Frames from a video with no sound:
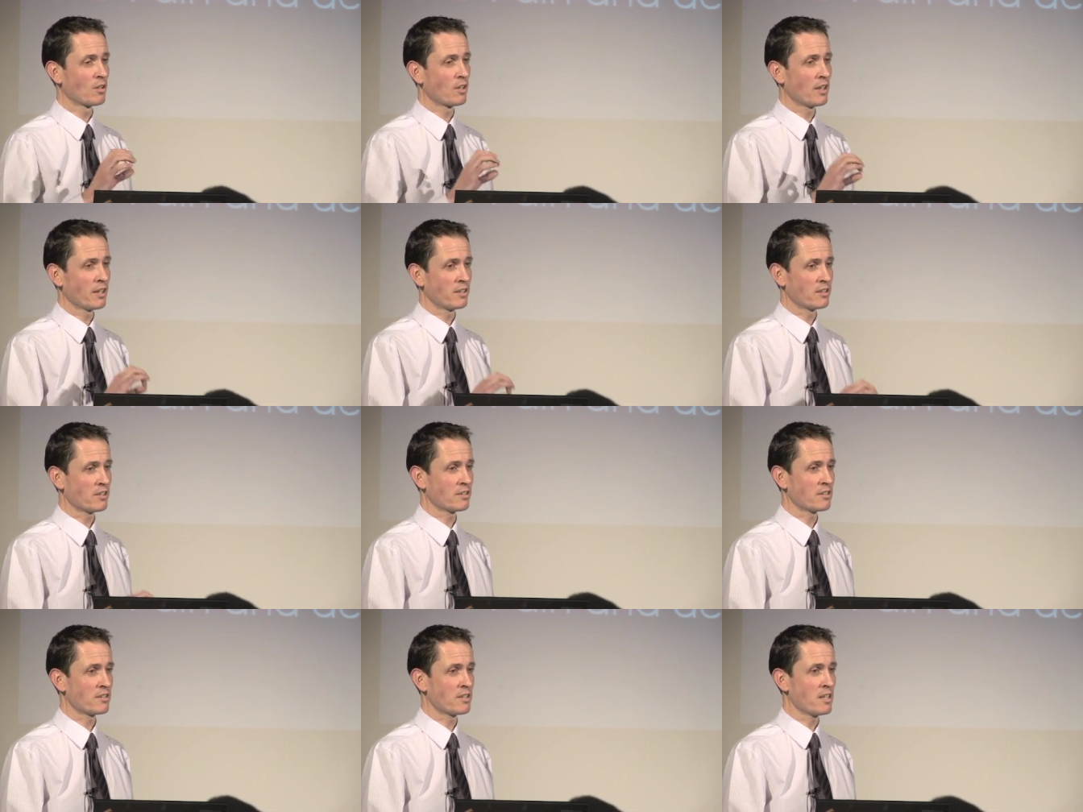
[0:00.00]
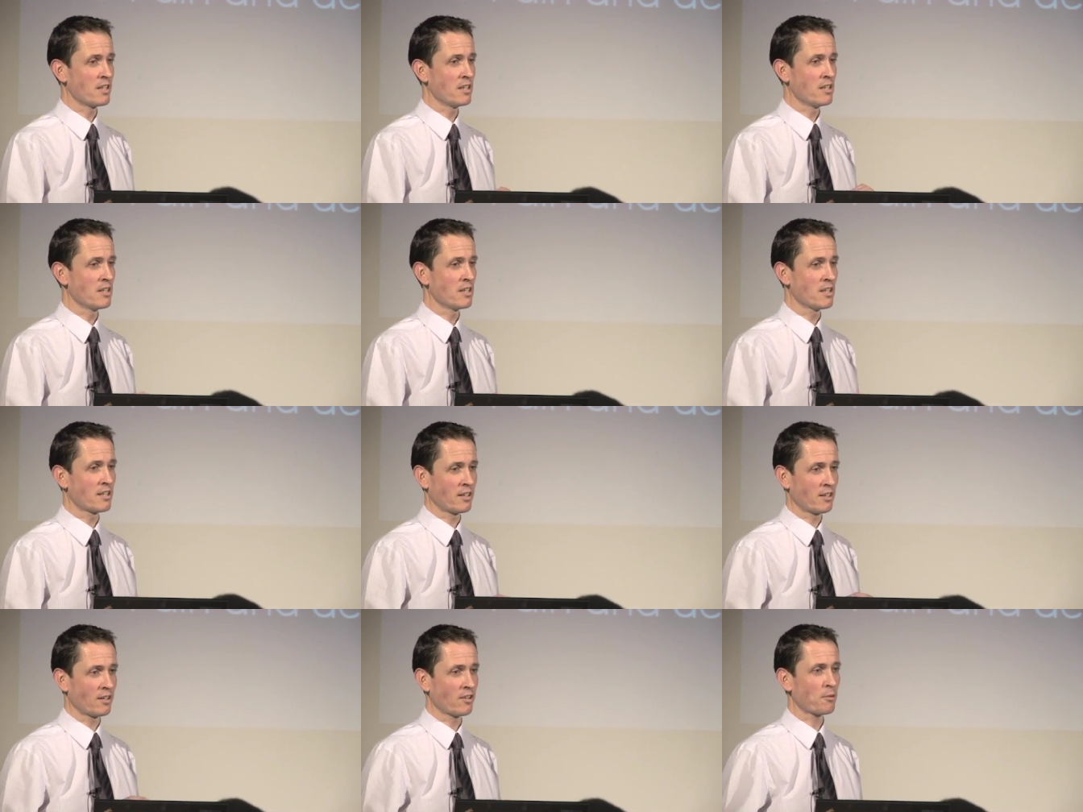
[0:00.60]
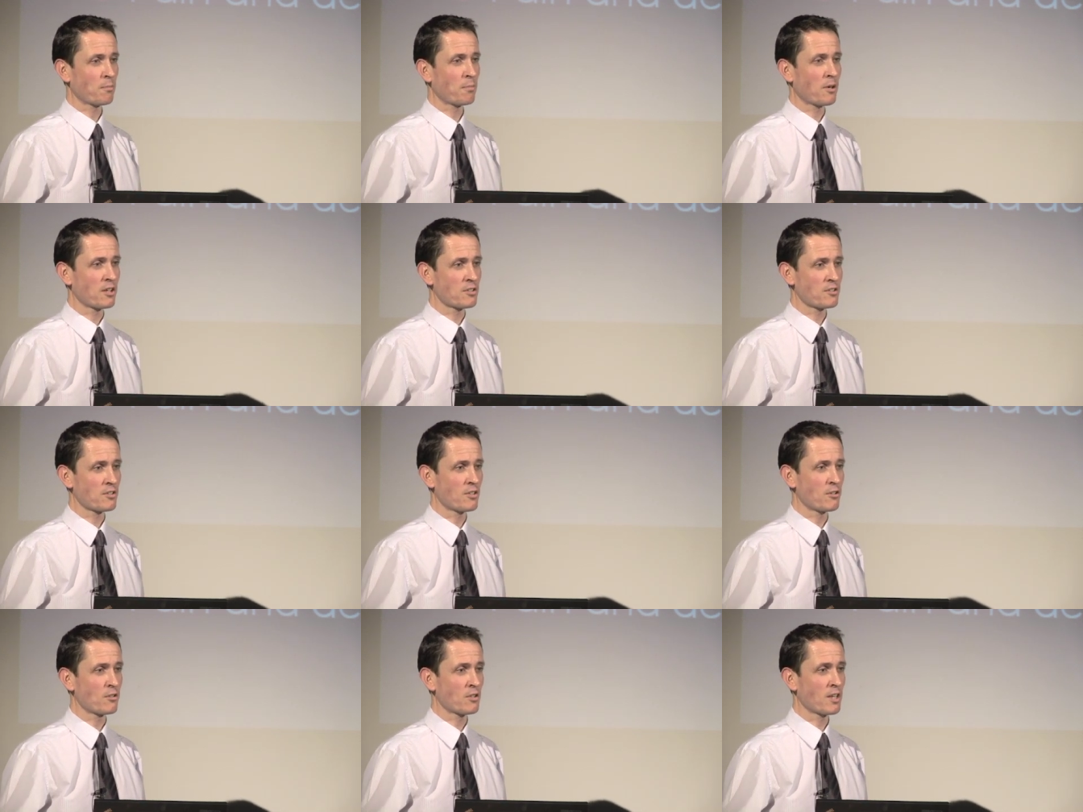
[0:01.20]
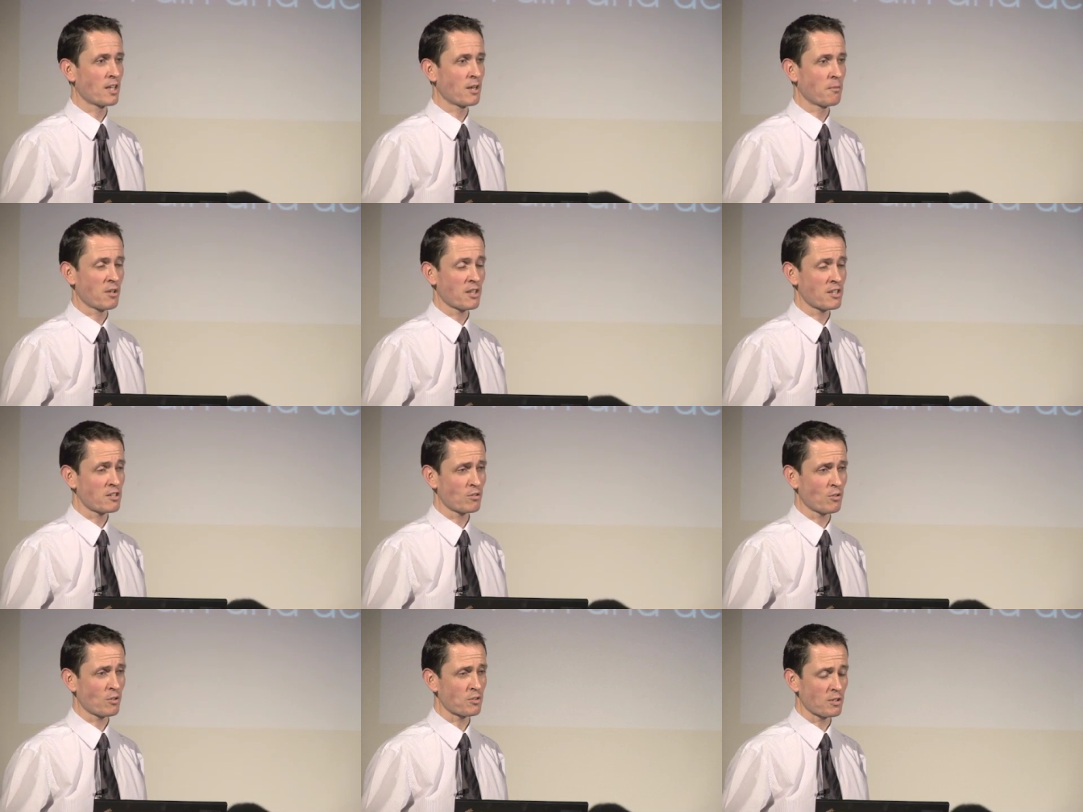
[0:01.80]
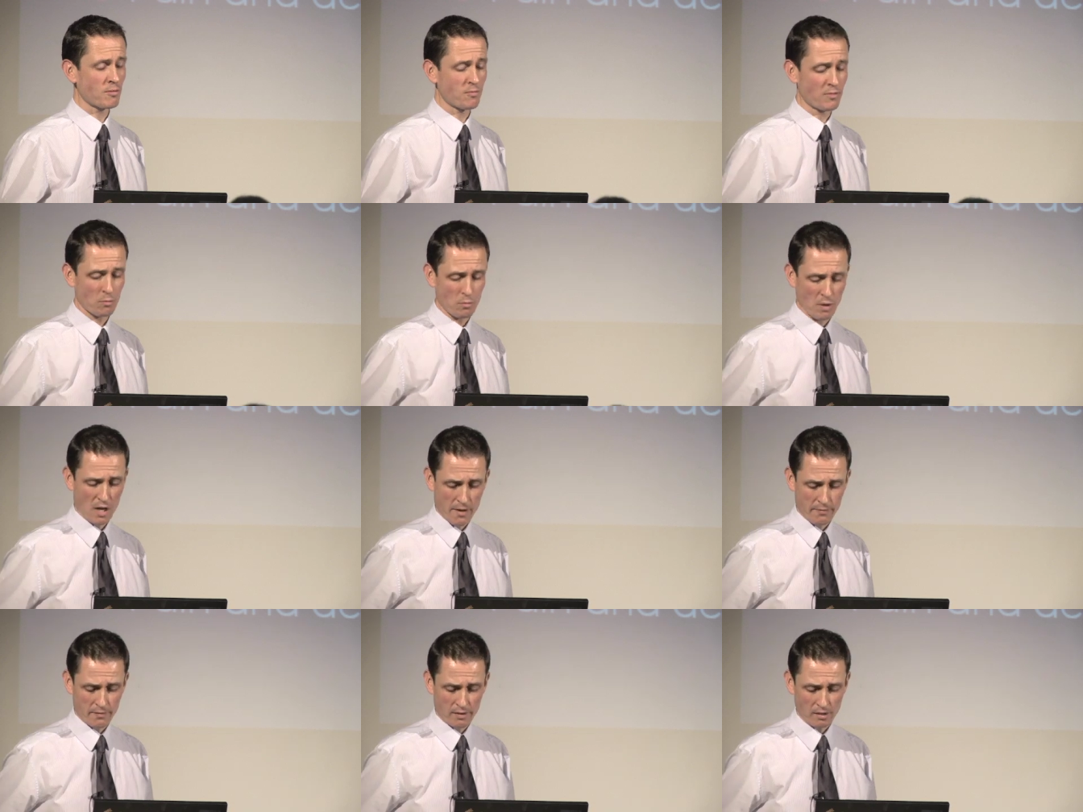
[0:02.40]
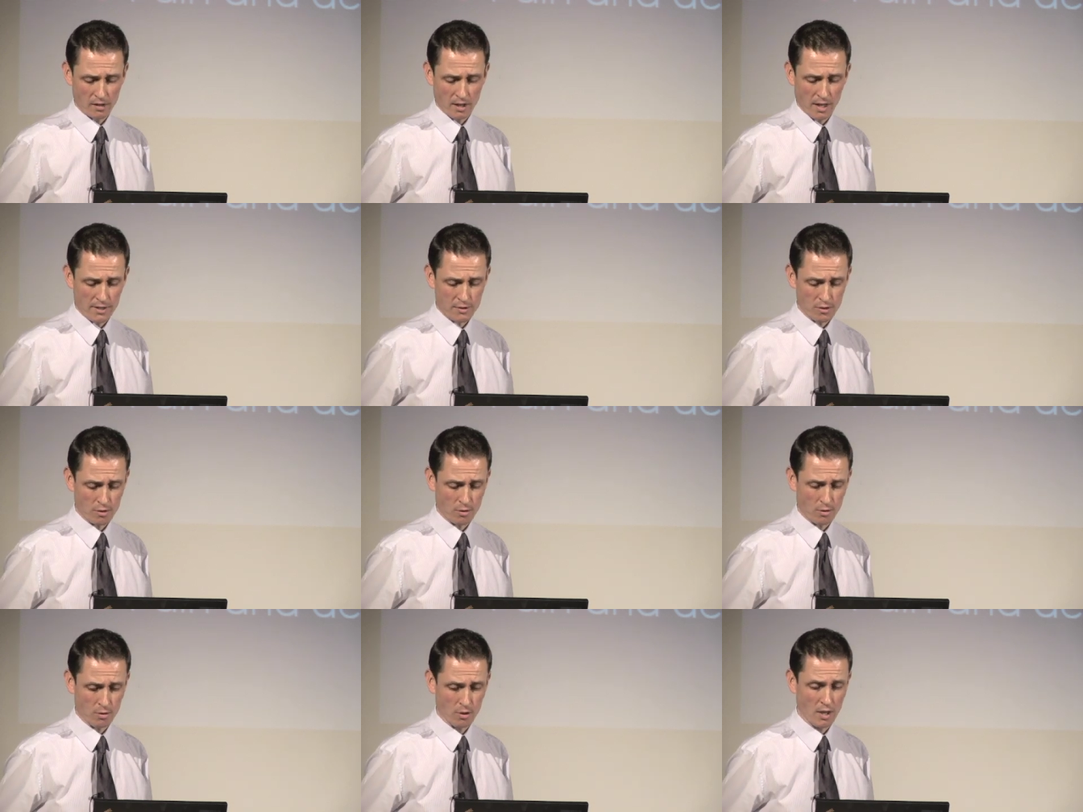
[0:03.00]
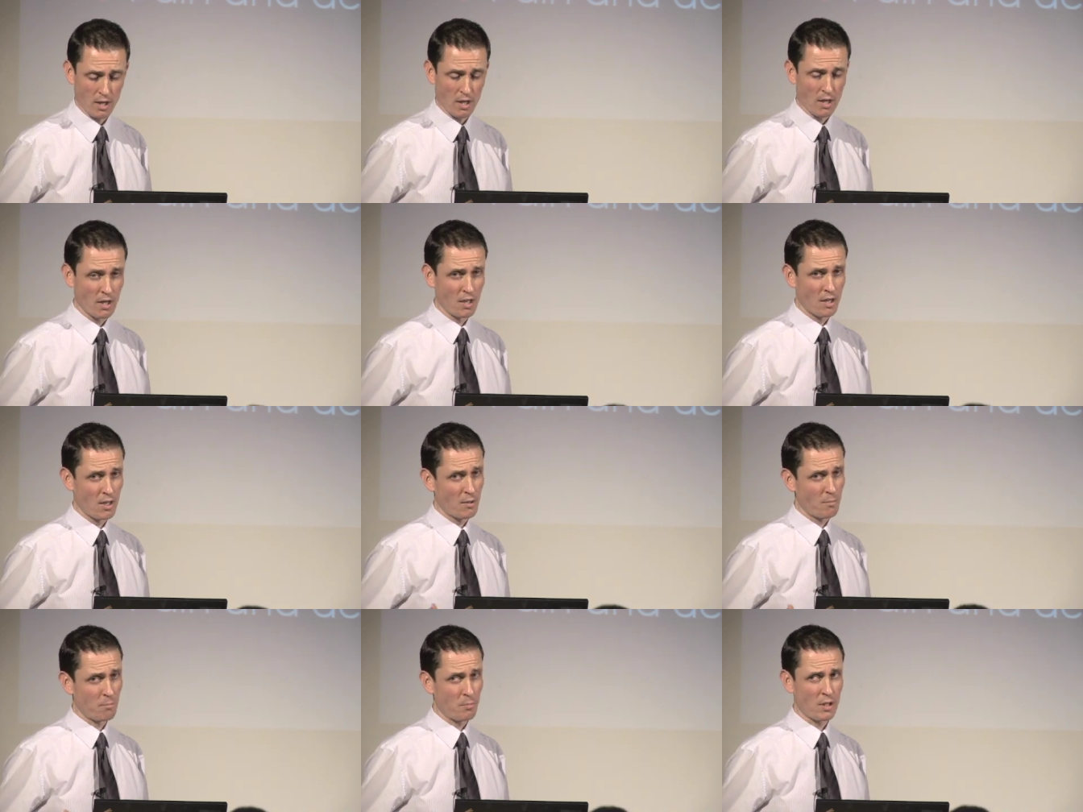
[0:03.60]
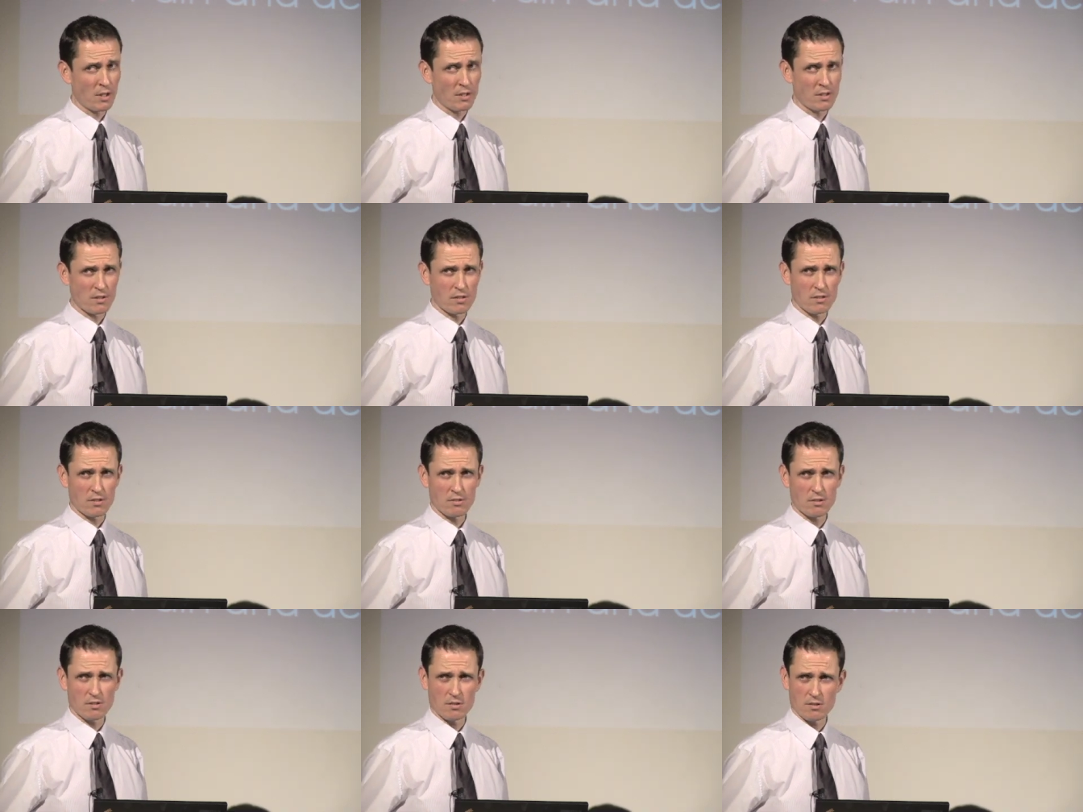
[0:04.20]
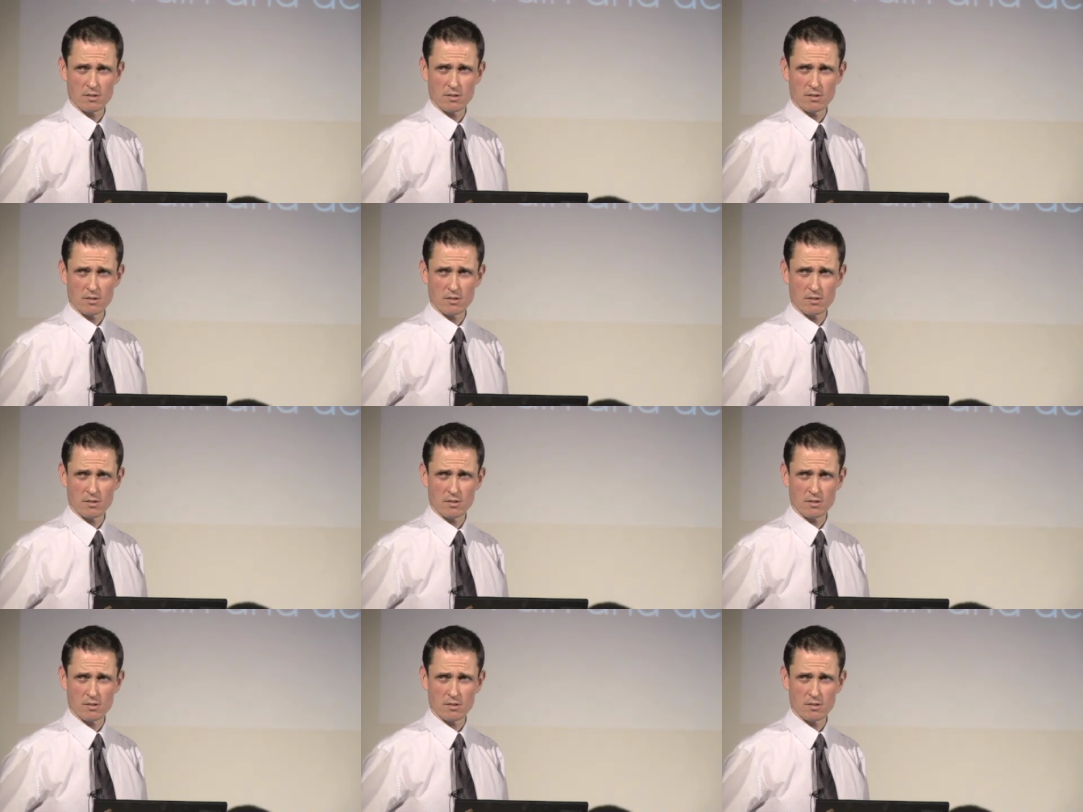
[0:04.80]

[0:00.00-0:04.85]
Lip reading: in Dundee and in other parts of the UK, but it's not something we have in Glasgow. But